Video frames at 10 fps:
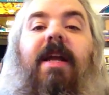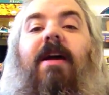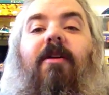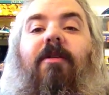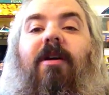
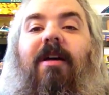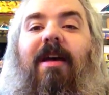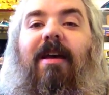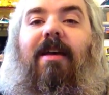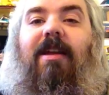now
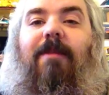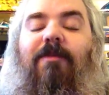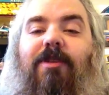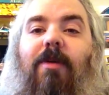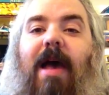and
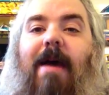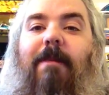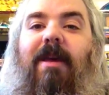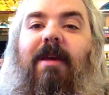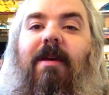I'm so
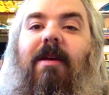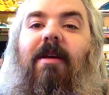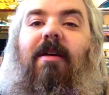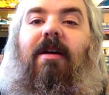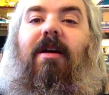happy
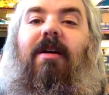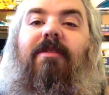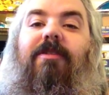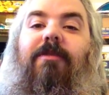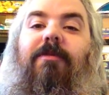uh,
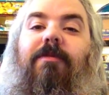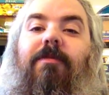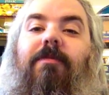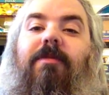to